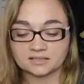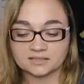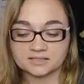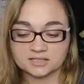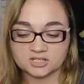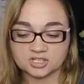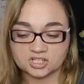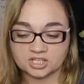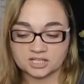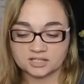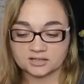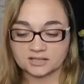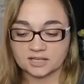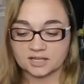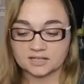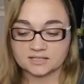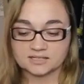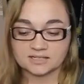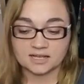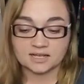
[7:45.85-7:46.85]
is a sheet
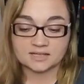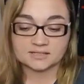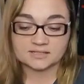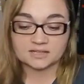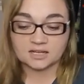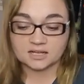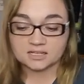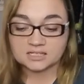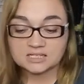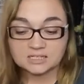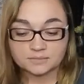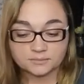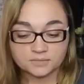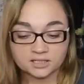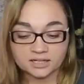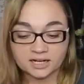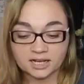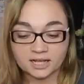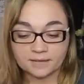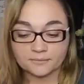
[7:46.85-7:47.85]
that says customer
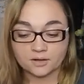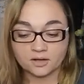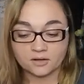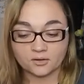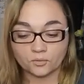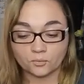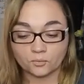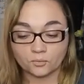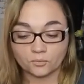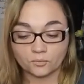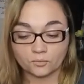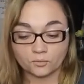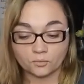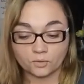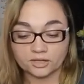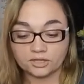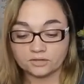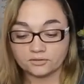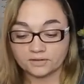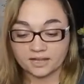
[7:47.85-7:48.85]
name,
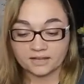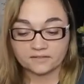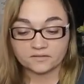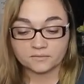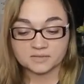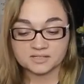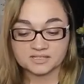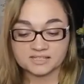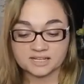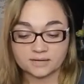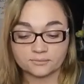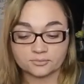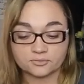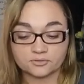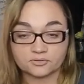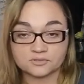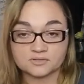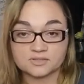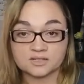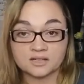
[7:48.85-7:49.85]
what you gave them as
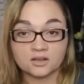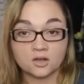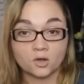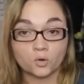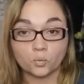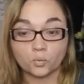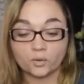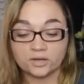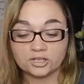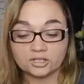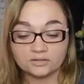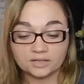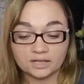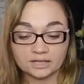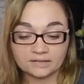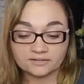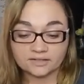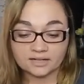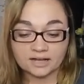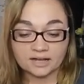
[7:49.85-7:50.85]
samples, when you
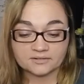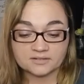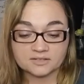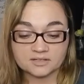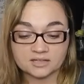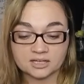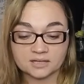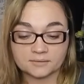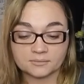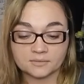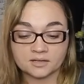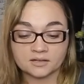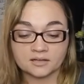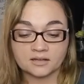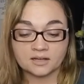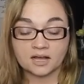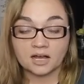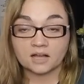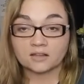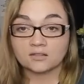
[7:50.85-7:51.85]
gave it out to them.
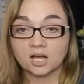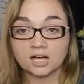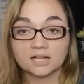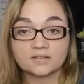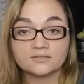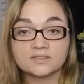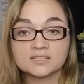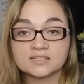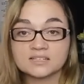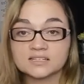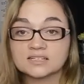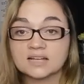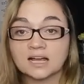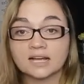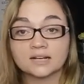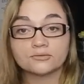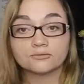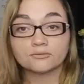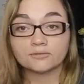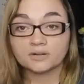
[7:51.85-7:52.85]
A lot of this is
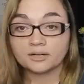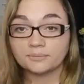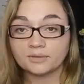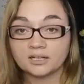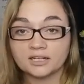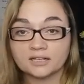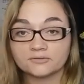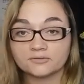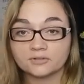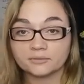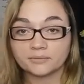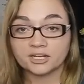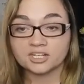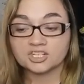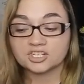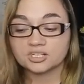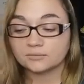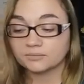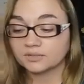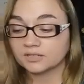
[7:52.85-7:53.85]
kind of repeat
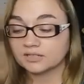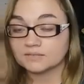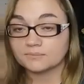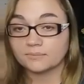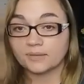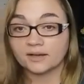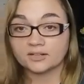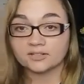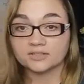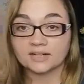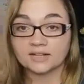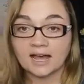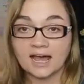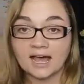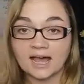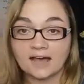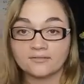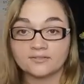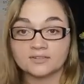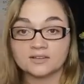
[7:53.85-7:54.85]
information, but it's better to
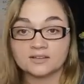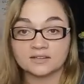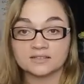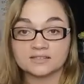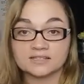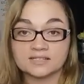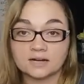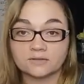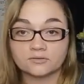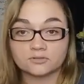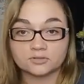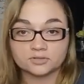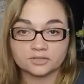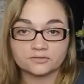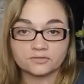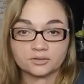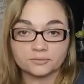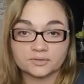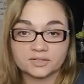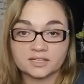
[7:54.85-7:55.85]
have in several
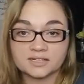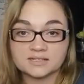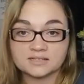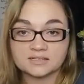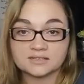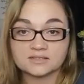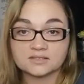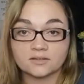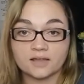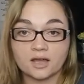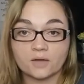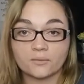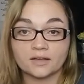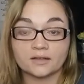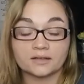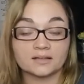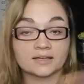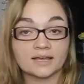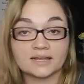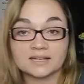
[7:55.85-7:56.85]
different places, so that way
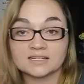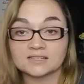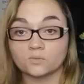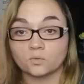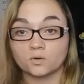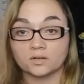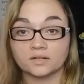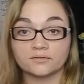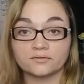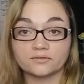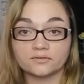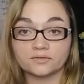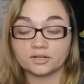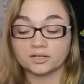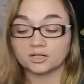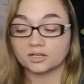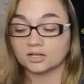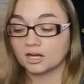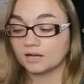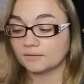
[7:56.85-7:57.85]
in case one of
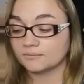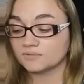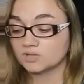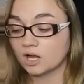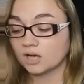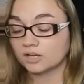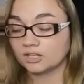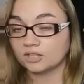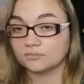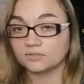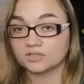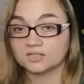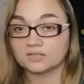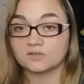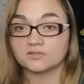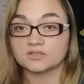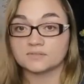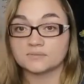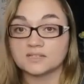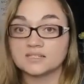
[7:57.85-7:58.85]
your documents
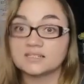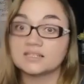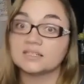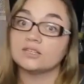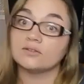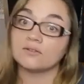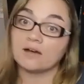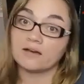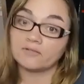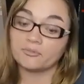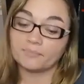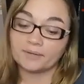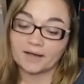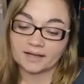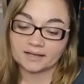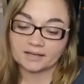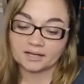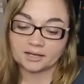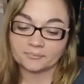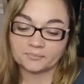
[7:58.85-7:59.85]
goes missing, you have a
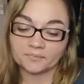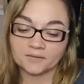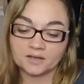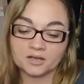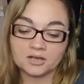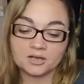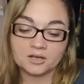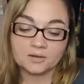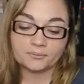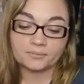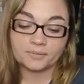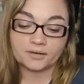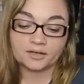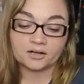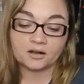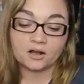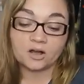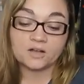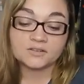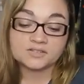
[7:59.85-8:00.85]
backup.
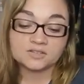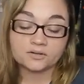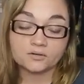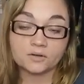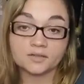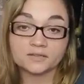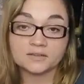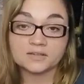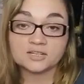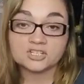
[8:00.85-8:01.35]
But also on this